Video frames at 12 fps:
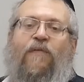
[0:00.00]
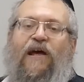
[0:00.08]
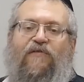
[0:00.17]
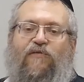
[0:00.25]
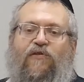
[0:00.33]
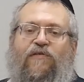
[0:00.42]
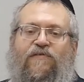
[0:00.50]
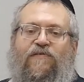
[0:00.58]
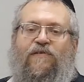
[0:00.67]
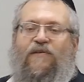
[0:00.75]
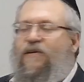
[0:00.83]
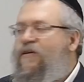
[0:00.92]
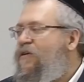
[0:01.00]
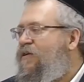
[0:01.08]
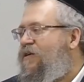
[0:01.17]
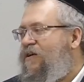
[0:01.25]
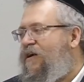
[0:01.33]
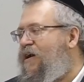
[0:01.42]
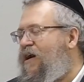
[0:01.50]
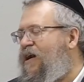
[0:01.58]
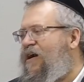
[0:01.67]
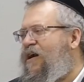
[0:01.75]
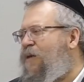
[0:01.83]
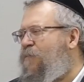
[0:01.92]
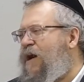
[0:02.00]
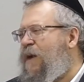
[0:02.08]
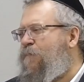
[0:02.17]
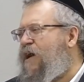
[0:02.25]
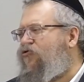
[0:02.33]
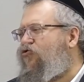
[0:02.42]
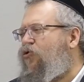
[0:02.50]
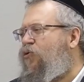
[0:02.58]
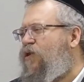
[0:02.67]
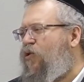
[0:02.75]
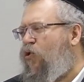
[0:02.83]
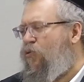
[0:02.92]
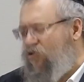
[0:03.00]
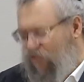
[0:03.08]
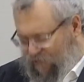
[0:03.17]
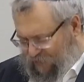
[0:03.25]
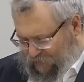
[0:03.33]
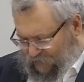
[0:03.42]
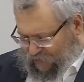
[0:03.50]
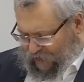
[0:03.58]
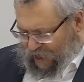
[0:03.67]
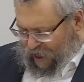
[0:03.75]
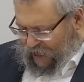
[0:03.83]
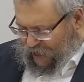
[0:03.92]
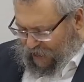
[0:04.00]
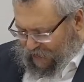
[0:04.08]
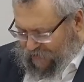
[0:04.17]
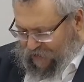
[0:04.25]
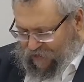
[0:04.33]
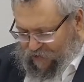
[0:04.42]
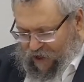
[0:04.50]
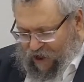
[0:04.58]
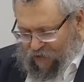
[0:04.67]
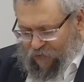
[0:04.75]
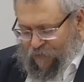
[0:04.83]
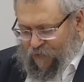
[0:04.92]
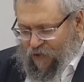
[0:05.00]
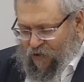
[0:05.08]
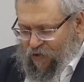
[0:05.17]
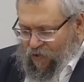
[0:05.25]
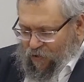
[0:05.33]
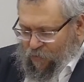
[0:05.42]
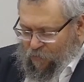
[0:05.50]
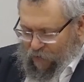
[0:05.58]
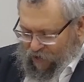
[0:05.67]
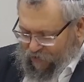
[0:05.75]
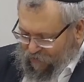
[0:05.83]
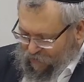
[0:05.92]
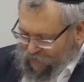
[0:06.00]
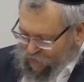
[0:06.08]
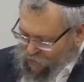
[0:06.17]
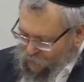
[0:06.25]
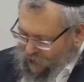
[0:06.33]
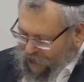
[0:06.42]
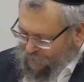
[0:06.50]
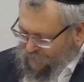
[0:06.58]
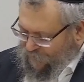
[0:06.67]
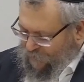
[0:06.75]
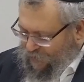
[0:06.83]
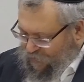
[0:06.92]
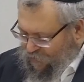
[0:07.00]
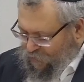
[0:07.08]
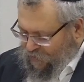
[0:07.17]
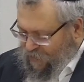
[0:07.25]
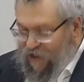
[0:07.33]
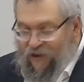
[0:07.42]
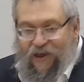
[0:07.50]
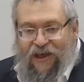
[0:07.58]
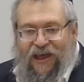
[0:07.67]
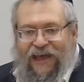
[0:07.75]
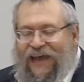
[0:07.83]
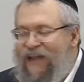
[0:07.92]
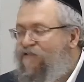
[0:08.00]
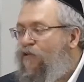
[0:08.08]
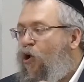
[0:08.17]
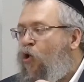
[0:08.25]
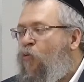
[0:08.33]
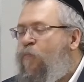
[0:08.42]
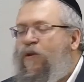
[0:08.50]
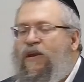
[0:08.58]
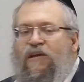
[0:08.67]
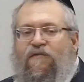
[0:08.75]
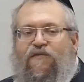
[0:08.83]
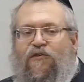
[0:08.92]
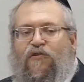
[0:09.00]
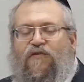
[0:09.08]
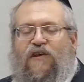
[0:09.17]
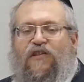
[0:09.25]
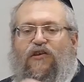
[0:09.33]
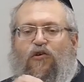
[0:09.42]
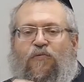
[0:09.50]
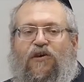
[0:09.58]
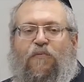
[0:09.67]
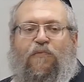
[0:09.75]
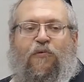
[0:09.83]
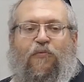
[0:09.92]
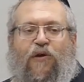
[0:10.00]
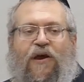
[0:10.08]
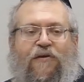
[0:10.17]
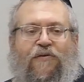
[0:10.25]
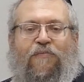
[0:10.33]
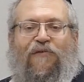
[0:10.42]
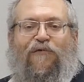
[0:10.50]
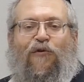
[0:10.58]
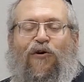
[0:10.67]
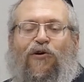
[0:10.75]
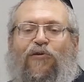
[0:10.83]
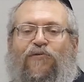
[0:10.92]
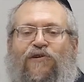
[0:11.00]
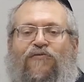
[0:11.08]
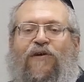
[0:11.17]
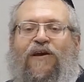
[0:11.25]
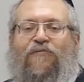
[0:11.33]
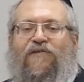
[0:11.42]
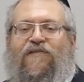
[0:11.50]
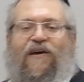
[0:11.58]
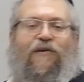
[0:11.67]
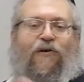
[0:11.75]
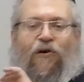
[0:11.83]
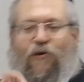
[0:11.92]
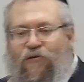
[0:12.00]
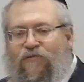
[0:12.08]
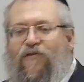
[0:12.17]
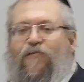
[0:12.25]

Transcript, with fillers: or whatever it is that produced the human being. So just exist as an accident and enjoy yourself. Like what else is there to it? The fact that you have a conviction that there is something that I have to do in this world, and that I'm searching for